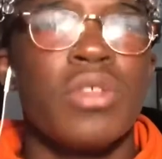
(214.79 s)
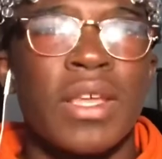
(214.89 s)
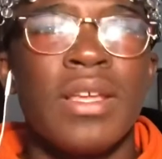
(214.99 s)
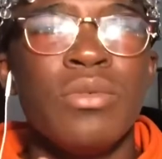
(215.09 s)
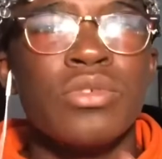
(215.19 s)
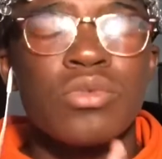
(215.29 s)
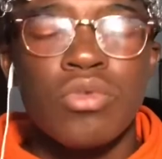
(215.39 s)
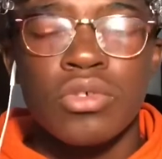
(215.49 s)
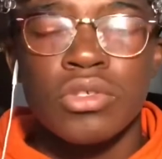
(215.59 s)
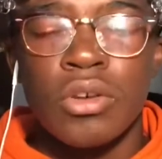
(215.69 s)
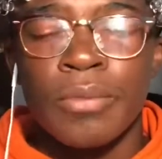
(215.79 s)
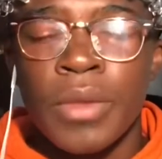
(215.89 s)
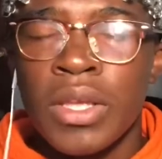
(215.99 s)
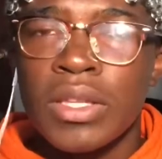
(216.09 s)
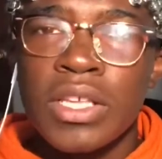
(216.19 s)
Like, he was cool. So
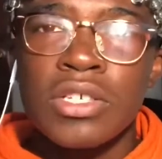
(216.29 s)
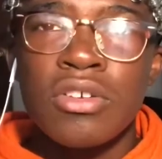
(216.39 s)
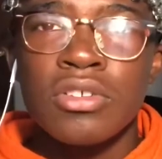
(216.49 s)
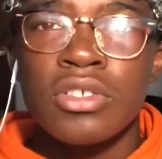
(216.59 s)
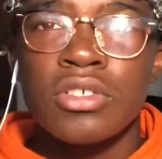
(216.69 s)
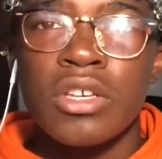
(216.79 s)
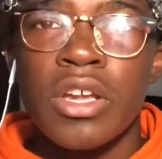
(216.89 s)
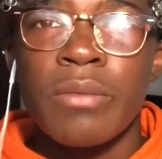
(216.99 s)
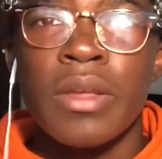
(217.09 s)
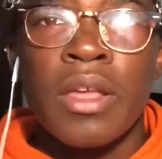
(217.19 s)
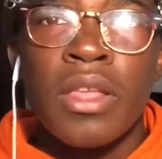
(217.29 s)
these girls are screaming.